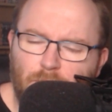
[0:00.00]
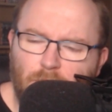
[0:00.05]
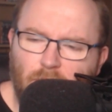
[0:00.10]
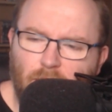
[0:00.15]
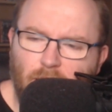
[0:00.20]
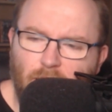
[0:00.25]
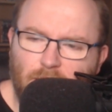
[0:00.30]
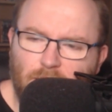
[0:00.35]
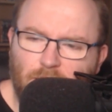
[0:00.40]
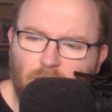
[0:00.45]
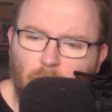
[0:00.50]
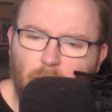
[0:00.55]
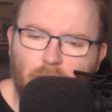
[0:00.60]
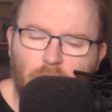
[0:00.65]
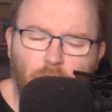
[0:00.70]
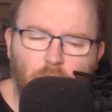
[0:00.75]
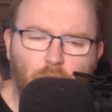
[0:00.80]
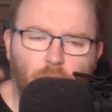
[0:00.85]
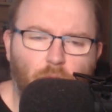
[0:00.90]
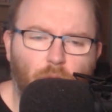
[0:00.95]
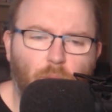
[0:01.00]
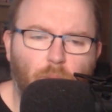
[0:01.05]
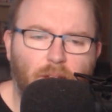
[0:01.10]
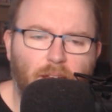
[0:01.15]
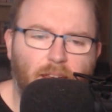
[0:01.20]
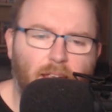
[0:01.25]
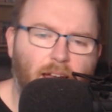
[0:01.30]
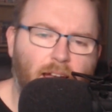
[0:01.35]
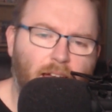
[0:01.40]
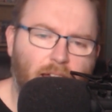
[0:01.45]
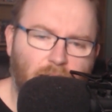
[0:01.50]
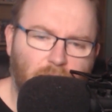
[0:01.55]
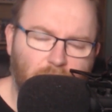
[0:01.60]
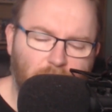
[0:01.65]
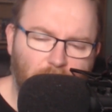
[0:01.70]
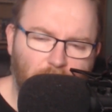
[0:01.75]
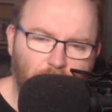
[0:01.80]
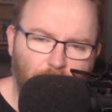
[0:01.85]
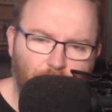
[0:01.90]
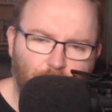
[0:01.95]
uh, some of the throwaway gags
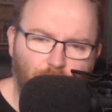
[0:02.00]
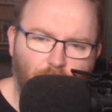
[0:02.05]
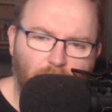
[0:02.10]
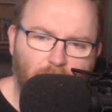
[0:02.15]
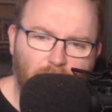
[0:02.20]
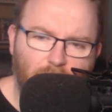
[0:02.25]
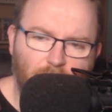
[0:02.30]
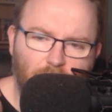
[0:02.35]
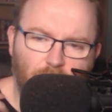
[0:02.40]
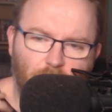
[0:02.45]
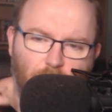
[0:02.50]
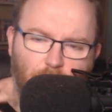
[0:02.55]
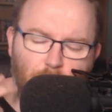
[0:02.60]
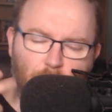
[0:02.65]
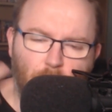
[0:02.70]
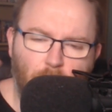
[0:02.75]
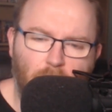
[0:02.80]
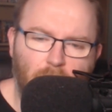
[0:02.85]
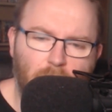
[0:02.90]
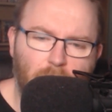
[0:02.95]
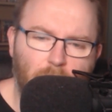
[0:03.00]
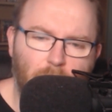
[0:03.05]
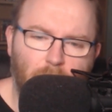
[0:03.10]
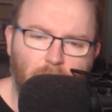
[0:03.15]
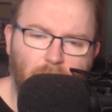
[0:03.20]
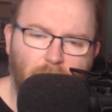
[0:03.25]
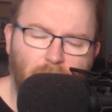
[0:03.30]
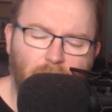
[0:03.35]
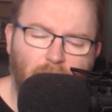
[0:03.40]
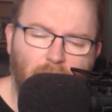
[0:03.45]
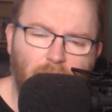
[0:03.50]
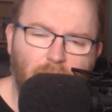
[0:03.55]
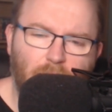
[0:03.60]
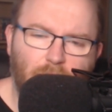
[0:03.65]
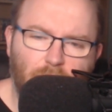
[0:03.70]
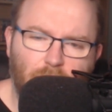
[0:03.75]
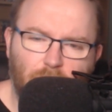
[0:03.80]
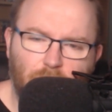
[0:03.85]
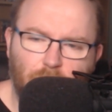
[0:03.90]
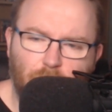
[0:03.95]
that it's trying to sort of put in, but it
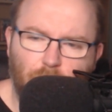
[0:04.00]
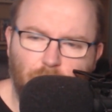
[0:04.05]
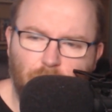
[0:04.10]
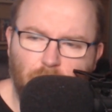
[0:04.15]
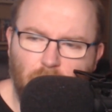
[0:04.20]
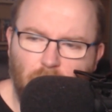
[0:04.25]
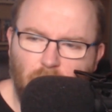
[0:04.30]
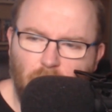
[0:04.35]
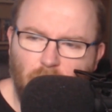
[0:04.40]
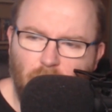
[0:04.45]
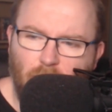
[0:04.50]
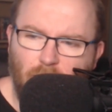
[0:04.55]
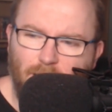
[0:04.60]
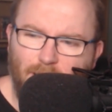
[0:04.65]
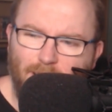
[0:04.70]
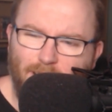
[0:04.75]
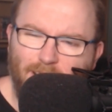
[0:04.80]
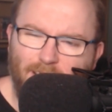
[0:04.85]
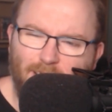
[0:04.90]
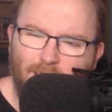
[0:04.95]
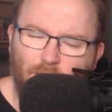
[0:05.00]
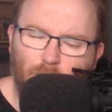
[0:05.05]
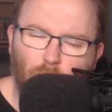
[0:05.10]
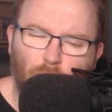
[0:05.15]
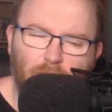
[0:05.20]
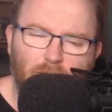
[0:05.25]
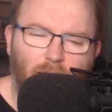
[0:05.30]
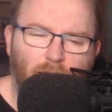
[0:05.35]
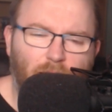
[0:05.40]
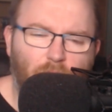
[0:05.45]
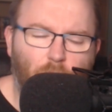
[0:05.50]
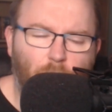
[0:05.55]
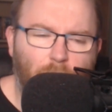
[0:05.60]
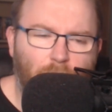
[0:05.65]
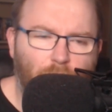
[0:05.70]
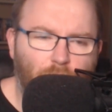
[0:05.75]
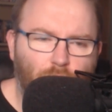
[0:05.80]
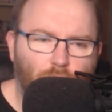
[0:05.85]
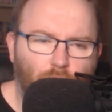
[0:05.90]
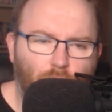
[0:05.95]
kind of it goes a little
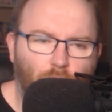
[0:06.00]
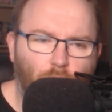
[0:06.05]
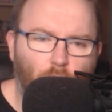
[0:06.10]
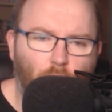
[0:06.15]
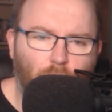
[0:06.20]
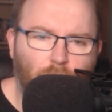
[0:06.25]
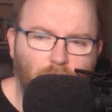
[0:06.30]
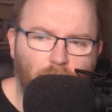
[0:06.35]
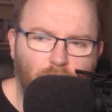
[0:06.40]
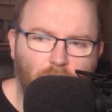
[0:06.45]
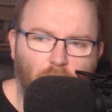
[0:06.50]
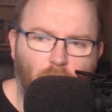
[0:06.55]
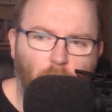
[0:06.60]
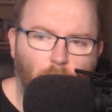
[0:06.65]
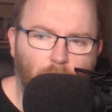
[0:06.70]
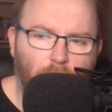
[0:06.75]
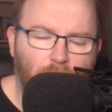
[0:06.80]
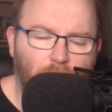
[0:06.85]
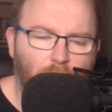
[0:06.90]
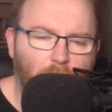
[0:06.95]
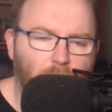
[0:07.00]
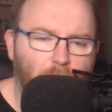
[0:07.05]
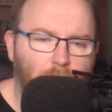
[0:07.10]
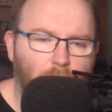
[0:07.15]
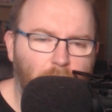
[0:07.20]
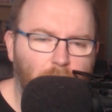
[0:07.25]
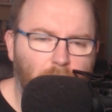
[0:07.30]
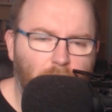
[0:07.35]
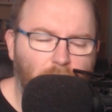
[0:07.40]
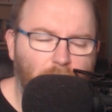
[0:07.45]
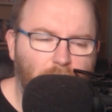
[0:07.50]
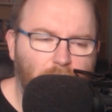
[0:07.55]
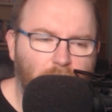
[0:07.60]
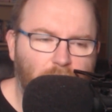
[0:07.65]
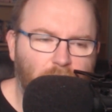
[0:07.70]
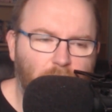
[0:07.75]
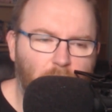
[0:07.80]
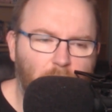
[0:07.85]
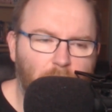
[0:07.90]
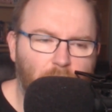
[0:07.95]
bit too over the top with them in
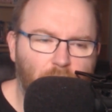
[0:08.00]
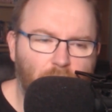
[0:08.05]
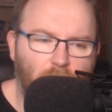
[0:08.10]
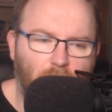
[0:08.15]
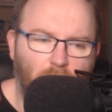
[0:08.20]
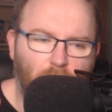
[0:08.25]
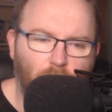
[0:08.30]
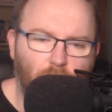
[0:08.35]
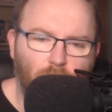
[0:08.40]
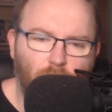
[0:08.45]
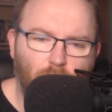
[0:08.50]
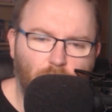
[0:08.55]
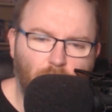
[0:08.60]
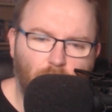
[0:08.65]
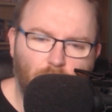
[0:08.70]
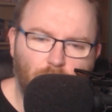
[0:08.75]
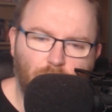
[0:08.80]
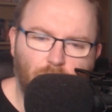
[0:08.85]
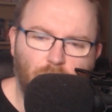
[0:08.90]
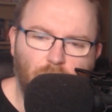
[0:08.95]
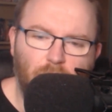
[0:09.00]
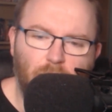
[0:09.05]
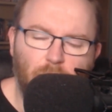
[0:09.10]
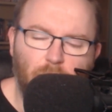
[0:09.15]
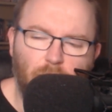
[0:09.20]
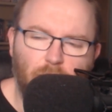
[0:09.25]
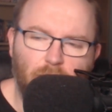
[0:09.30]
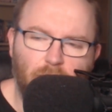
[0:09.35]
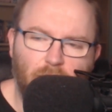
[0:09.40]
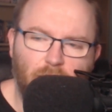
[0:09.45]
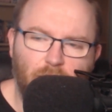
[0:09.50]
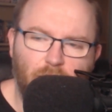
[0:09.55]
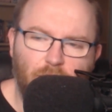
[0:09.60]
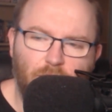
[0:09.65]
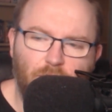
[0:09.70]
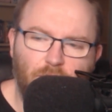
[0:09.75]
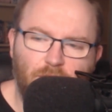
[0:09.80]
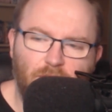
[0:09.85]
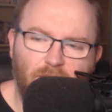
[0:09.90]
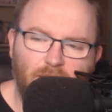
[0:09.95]
places. Maybe just a little too cartoony, where it
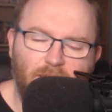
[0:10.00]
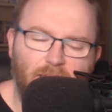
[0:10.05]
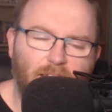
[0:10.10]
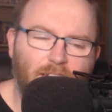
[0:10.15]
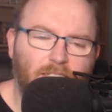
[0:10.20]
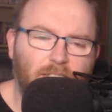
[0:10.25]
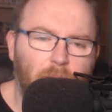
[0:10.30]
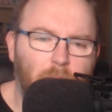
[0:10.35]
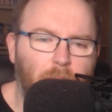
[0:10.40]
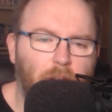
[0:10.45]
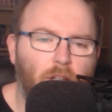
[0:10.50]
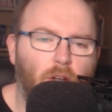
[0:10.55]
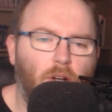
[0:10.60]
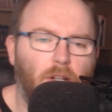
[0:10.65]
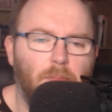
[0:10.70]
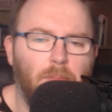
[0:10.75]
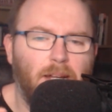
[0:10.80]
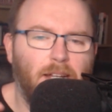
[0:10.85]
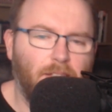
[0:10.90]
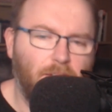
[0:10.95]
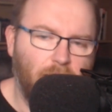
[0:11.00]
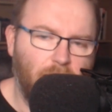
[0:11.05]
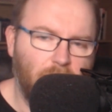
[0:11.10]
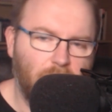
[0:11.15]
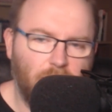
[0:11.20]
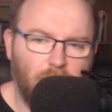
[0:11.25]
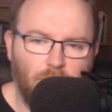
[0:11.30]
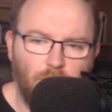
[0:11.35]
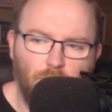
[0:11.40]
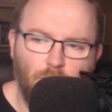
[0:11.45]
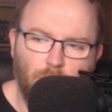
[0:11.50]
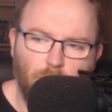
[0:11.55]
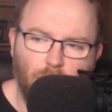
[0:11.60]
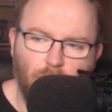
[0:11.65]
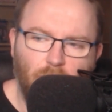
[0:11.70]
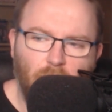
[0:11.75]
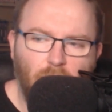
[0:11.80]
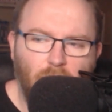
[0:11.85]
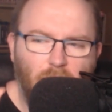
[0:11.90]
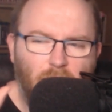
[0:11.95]
just it takes it beyond my taste in
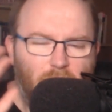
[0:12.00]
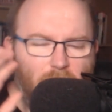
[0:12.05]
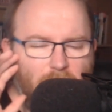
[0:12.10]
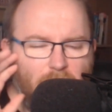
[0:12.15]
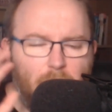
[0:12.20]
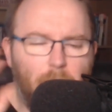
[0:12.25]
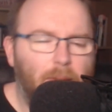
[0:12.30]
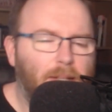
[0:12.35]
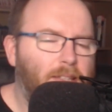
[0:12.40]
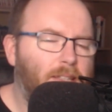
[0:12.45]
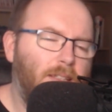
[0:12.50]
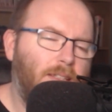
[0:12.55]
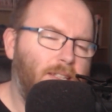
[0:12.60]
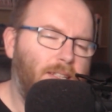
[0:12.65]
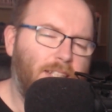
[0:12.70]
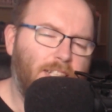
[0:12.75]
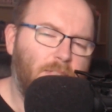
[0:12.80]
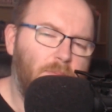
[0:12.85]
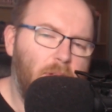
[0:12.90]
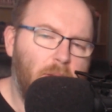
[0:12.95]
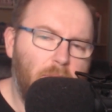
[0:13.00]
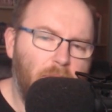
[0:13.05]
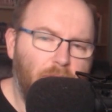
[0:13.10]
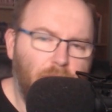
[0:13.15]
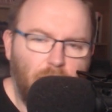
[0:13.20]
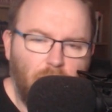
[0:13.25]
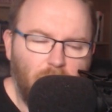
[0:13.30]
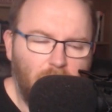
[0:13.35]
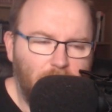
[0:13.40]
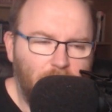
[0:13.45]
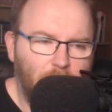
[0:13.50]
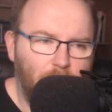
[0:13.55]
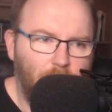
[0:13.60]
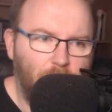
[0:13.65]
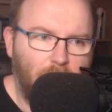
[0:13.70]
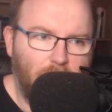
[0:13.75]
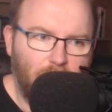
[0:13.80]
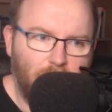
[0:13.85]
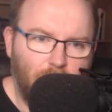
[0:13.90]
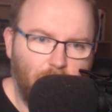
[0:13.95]
humor. Admittedly, this might be fairly
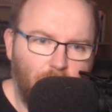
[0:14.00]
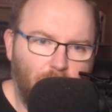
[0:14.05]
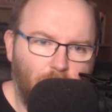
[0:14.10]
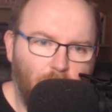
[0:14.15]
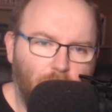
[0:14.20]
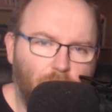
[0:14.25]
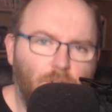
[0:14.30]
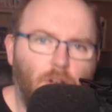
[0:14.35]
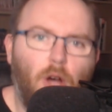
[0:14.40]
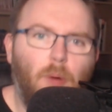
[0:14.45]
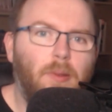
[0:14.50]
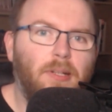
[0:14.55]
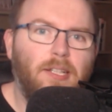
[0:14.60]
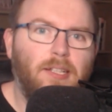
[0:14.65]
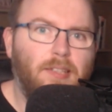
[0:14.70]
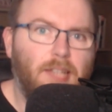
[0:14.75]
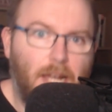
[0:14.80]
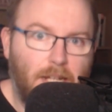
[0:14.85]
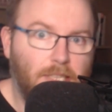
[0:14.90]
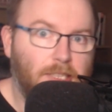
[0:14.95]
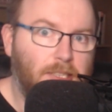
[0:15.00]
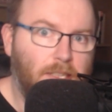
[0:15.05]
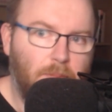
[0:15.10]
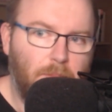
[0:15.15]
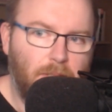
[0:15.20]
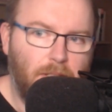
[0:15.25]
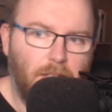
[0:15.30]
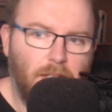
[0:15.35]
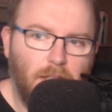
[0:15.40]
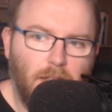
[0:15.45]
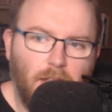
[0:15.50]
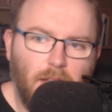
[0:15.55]
subjective though. Comedy tends to be,